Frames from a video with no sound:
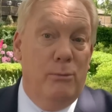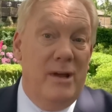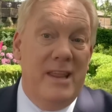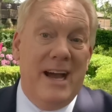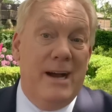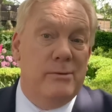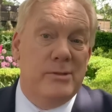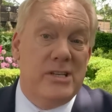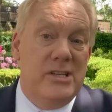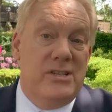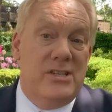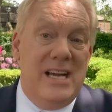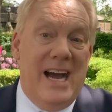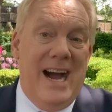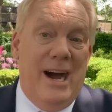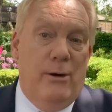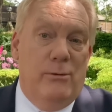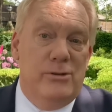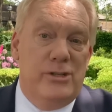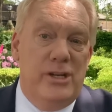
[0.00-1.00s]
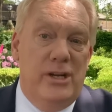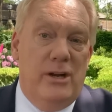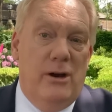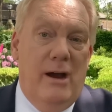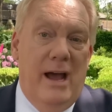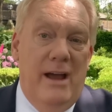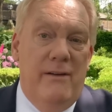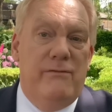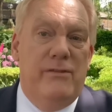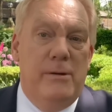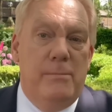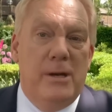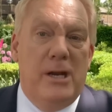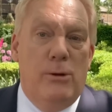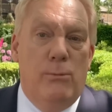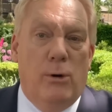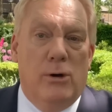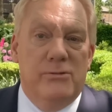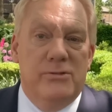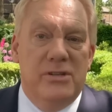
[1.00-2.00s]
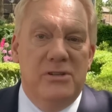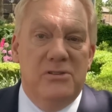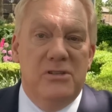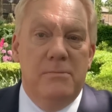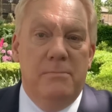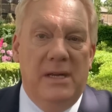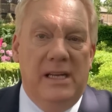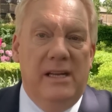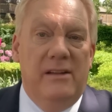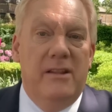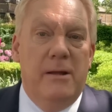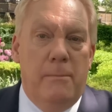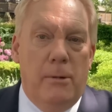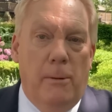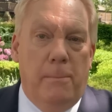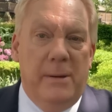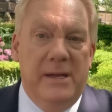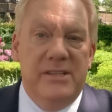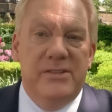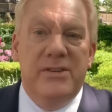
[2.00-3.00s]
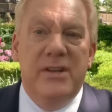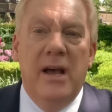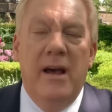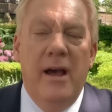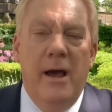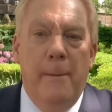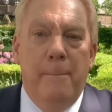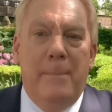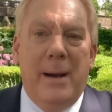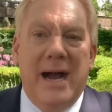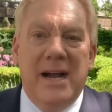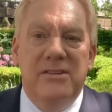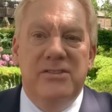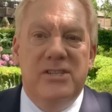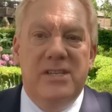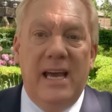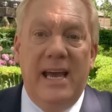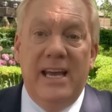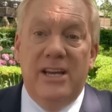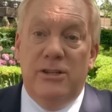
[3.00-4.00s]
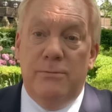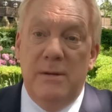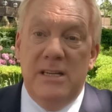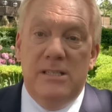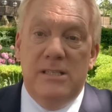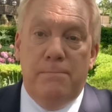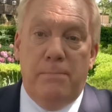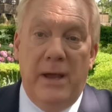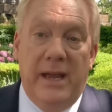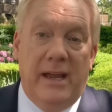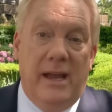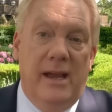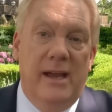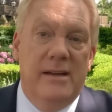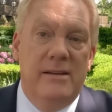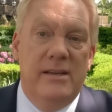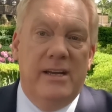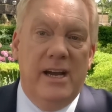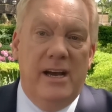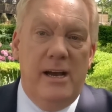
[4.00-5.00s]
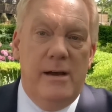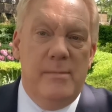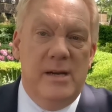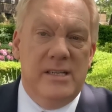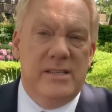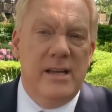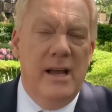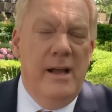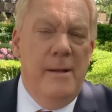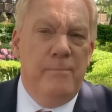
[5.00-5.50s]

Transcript: Without a doubt, you know, everybody wanted to meet the Muppets backstage, Miss Piggy and Kermit.